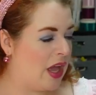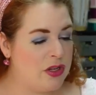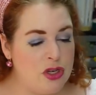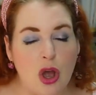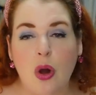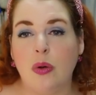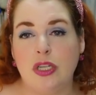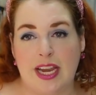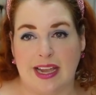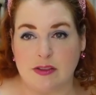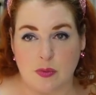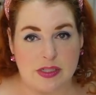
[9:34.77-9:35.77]
no
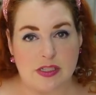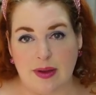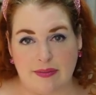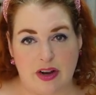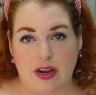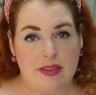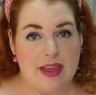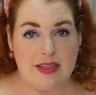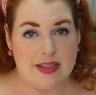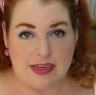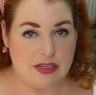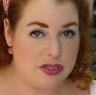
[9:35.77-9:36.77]
chance whatsoever
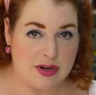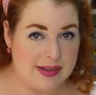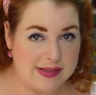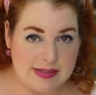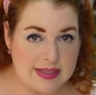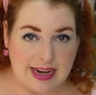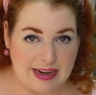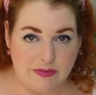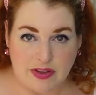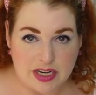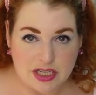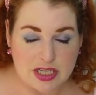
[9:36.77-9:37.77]
that this dress is getting
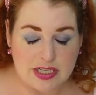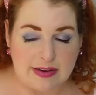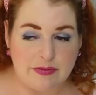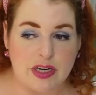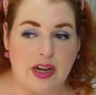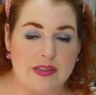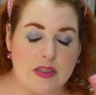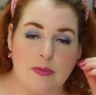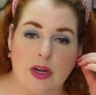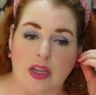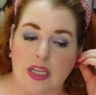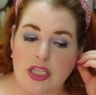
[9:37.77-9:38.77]
finished in time for costume
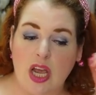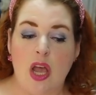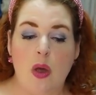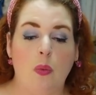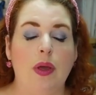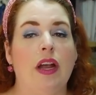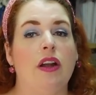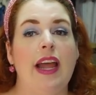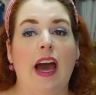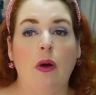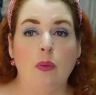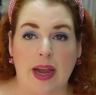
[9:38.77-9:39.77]
college. We are
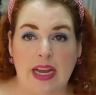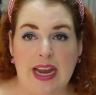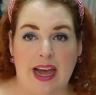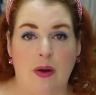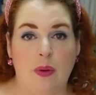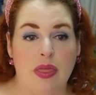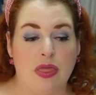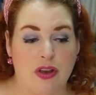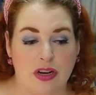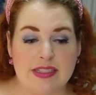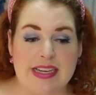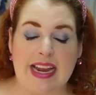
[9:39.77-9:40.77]
now right now
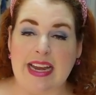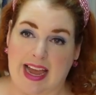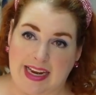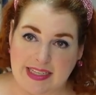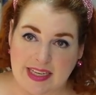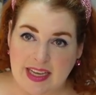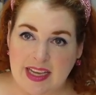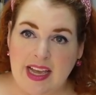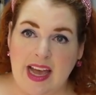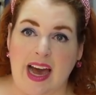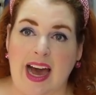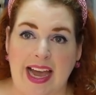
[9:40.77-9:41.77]
Thursday night.
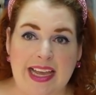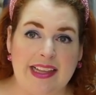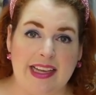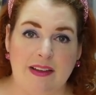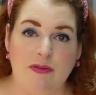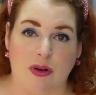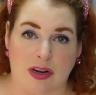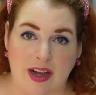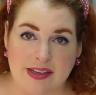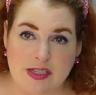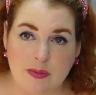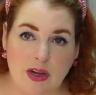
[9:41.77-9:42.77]
I leave for
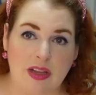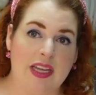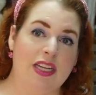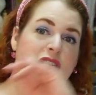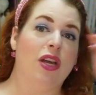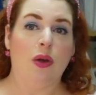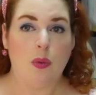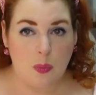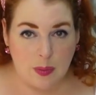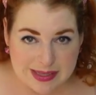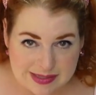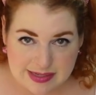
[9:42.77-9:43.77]
costume college
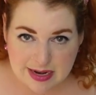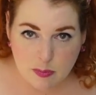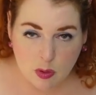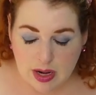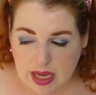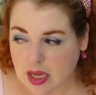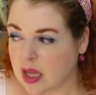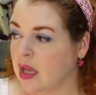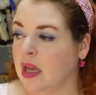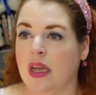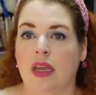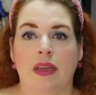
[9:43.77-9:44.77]
Wednesday morning.
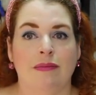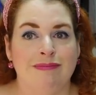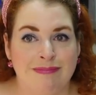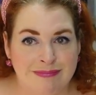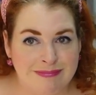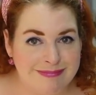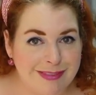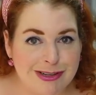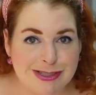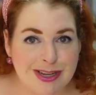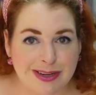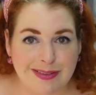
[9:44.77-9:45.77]

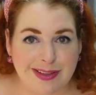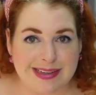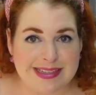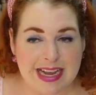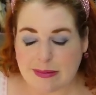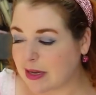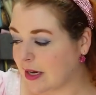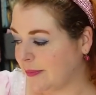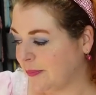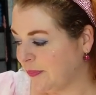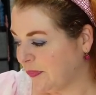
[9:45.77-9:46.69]
There's not a lot of time here.